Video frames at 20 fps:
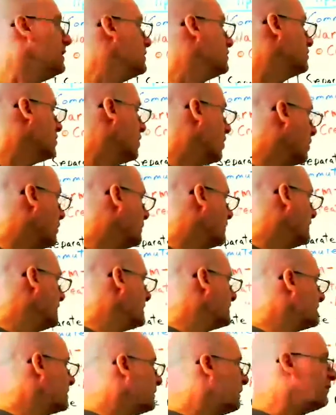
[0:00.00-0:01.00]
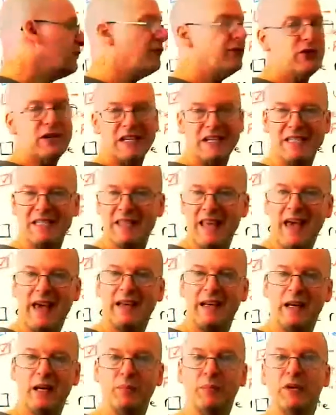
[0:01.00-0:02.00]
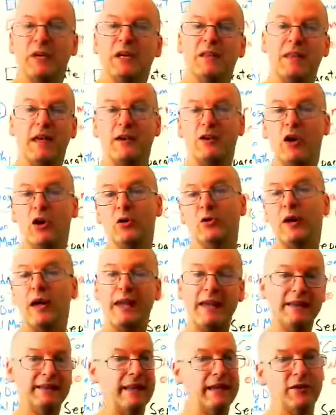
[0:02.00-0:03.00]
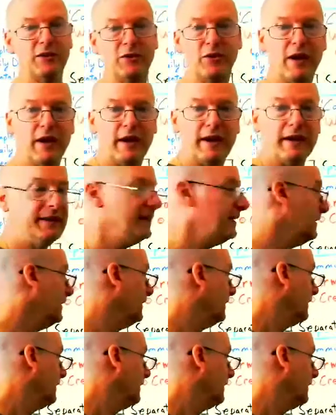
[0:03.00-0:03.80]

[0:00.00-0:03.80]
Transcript: So this frees that up. They know, hey, later on,